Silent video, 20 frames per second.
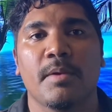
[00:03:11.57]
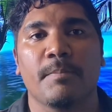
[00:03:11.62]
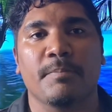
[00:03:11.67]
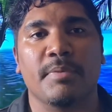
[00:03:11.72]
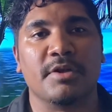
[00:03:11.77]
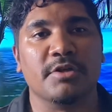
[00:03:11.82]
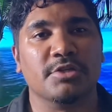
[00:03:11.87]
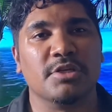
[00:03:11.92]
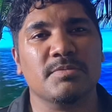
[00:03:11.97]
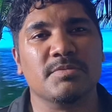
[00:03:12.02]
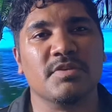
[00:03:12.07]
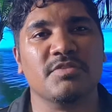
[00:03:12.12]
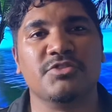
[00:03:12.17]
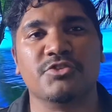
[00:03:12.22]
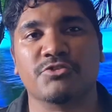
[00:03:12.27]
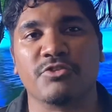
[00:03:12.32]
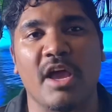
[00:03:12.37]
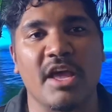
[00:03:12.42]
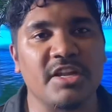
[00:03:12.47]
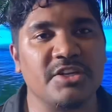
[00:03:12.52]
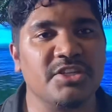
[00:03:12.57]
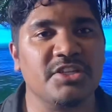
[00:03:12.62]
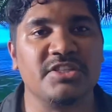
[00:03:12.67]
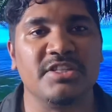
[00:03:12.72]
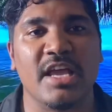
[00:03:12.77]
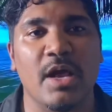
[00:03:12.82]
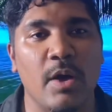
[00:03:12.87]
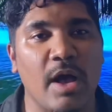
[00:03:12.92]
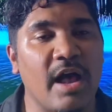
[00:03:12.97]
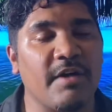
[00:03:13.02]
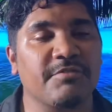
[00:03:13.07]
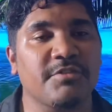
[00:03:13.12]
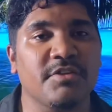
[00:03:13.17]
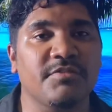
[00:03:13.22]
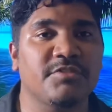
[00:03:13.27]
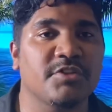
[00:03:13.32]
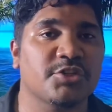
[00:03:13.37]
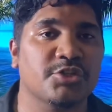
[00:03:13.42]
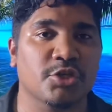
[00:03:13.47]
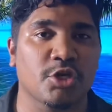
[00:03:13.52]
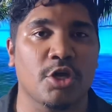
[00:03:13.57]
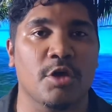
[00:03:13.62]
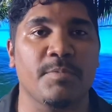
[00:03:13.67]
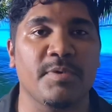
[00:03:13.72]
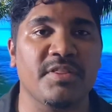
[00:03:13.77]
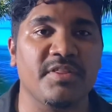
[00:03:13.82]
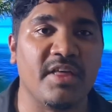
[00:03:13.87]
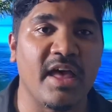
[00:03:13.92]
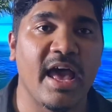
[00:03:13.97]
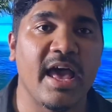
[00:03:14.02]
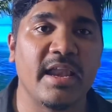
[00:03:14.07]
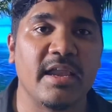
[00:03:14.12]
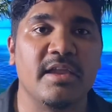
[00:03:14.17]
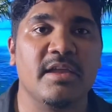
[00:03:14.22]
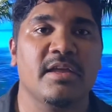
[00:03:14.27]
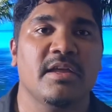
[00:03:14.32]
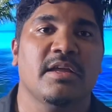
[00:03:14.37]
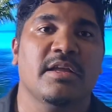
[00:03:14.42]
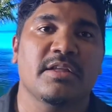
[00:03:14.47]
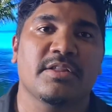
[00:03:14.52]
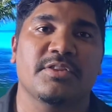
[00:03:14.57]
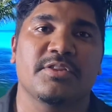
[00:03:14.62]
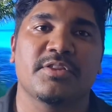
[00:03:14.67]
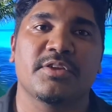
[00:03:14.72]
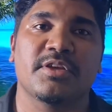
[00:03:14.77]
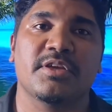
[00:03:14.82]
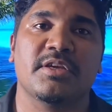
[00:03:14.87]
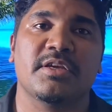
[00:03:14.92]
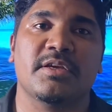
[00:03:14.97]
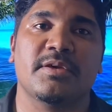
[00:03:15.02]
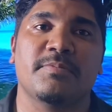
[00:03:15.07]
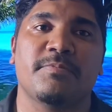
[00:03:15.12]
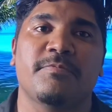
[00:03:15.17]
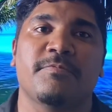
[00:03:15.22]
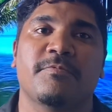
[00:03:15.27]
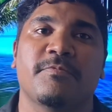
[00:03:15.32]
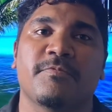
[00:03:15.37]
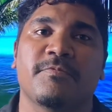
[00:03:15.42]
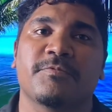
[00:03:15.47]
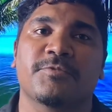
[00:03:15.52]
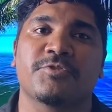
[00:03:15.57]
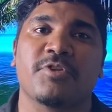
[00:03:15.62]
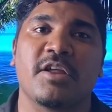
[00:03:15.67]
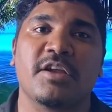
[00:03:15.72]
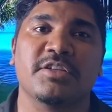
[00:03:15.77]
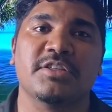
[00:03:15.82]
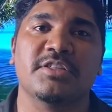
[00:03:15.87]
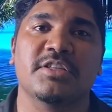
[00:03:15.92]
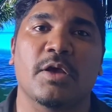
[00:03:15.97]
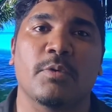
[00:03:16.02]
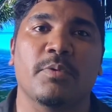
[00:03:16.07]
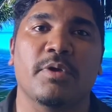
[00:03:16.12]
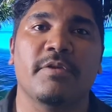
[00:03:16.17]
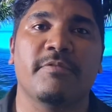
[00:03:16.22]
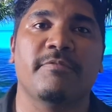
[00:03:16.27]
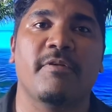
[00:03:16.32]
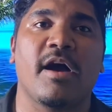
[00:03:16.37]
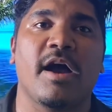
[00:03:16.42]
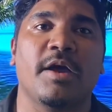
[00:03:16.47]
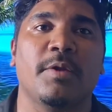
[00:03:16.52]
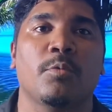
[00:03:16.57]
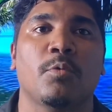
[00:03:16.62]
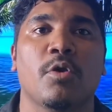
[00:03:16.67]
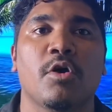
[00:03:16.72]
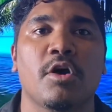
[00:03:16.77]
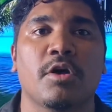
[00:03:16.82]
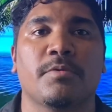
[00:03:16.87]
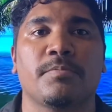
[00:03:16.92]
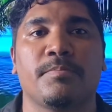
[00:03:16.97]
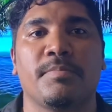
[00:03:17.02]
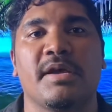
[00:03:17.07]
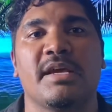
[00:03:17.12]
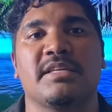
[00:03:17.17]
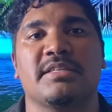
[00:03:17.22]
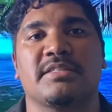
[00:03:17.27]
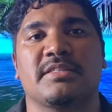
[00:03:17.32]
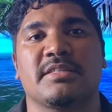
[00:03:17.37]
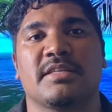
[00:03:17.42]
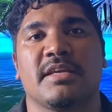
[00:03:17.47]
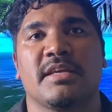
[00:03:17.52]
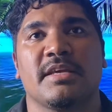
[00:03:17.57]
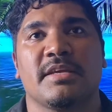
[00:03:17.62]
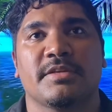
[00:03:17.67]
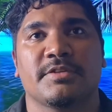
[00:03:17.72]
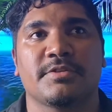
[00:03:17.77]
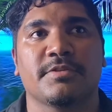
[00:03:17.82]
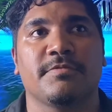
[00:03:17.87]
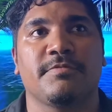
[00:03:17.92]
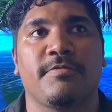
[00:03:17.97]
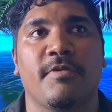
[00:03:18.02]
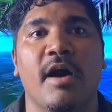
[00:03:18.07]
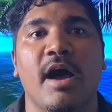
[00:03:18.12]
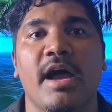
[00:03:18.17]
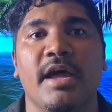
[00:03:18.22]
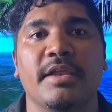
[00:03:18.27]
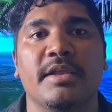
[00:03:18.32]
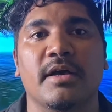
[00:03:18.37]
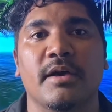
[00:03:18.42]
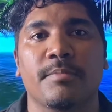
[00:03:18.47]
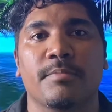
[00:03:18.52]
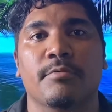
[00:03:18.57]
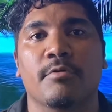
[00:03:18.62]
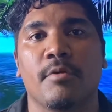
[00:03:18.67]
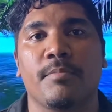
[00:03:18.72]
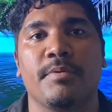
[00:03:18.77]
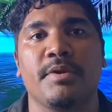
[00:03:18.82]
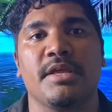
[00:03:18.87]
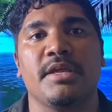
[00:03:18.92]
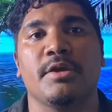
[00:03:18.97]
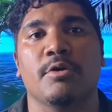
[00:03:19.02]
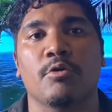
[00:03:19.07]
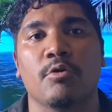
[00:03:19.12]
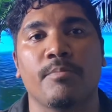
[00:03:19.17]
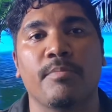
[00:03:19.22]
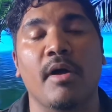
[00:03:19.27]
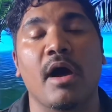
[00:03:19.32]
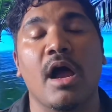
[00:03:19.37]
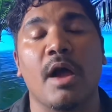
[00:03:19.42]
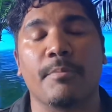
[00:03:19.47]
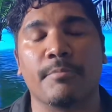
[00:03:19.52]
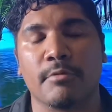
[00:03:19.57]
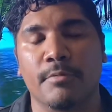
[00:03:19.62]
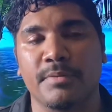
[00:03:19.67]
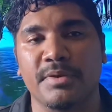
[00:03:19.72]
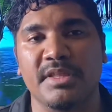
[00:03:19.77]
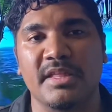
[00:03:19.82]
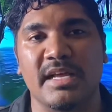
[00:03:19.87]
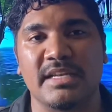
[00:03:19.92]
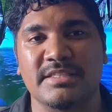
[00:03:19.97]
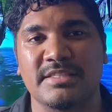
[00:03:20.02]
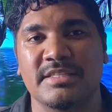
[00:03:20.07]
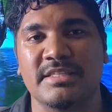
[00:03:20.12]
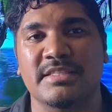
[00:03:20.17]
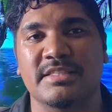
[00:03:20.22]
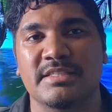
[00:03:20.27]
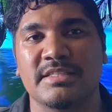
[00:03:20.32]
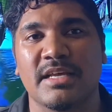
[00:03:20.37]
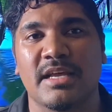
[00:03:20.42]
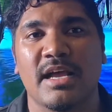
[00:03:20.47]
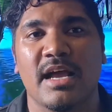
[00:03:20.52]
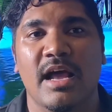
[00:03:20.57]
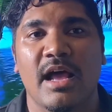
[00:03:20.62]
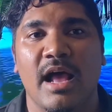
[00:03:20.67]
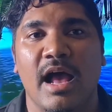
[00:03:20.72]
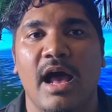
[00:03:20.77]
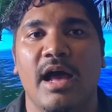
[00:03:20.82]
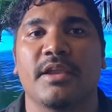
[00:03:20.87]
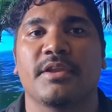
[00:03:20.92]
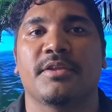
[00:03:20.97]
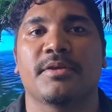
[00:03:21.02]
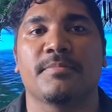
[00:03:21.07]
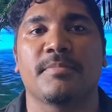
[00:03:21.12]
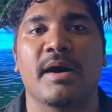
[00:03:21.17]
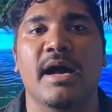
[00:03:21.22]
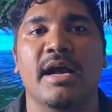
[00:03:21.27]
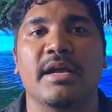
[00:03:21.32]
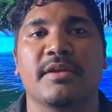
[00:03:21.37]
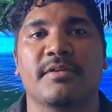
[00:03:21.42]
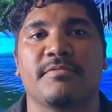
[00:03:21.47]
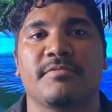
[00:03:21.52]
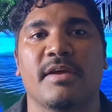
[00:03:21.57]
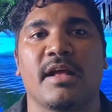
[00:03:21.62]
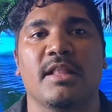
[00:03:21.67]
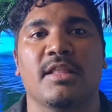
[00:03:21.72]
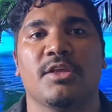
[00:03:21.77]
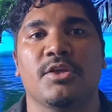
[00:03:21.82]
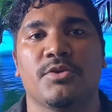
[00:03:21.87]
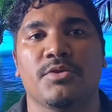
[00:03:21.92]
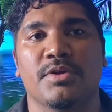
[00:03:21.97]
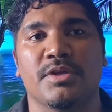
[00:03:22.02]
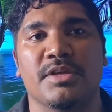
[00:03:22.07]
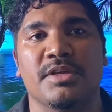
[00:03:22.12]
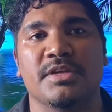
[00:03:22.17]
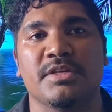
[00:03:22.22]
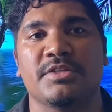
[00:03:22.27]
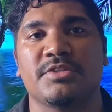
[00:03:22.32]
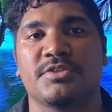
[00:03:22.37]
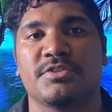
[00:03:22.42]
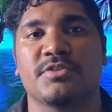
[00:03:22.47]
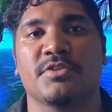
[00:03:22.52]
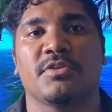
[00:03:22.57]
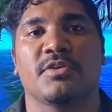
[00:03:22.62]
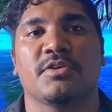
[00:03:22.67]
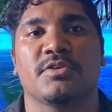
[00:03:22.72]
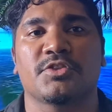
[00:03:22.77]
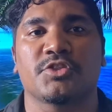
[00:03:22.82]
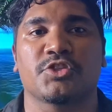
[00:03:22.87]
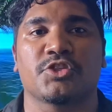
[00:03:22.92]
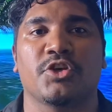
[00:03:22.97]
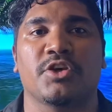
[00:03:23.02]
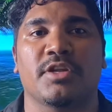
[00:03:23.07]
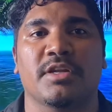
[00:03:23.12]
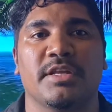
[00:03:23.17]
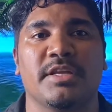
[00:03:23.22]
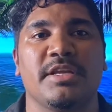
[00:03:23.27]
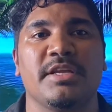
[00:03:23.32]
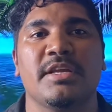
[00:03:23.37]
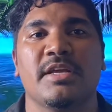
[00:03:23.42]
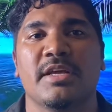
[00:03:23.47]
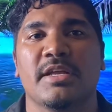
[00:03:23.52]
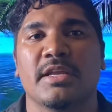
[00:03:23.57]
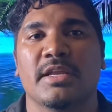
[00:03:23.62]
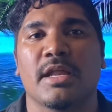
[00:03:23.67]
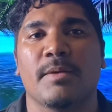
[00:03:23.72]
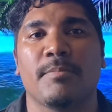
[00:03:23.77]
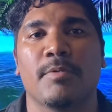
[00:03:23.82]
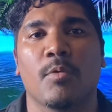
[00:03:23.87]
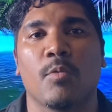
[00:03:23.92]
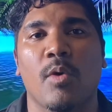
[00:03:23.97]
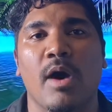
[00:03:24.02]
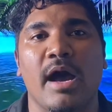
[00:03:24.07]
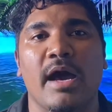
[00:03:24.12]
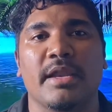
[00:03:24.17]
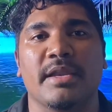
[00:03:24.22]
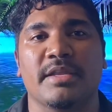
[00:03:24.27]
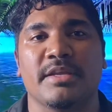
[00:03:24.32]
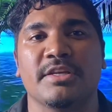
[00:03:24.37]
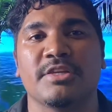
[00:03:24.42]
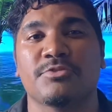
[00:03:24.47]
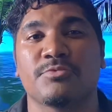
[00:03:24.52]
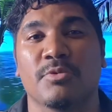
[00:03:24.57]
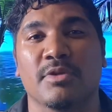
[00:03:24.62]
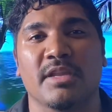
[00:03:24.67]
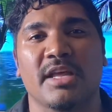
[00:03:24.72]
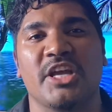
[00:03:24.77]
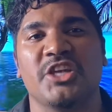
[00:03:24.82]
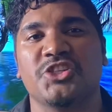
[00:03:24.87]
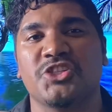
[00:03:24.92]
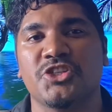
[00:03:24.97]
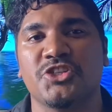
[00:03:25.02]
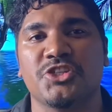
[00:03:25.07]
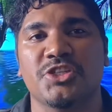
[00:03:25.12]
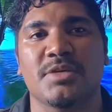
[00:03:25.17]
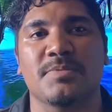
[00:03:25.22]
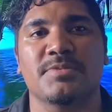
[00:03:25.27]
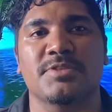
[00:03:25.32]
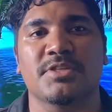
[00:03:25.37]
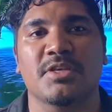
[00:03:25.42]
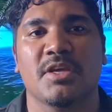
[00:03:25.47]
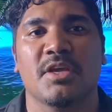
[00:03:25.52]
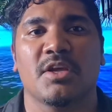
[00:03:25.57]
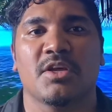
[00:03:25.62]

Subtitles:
But in terms of strategies now, after you've determined that, the strategies that we find work best to find a property or buy a property that sits under market value is certainly, number one is relationships.